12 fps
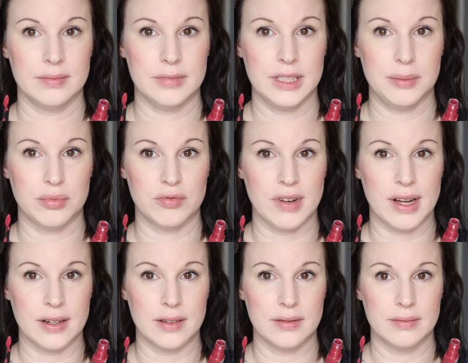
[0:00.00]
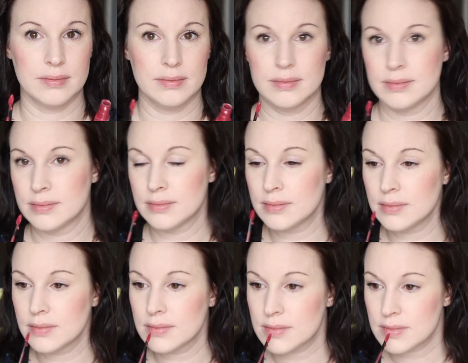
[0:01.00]
deep red.
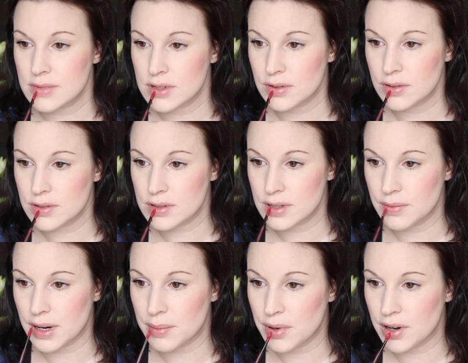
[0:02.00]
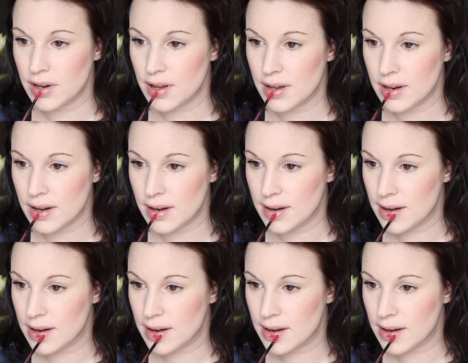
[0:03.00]
So you'll see when I put it on.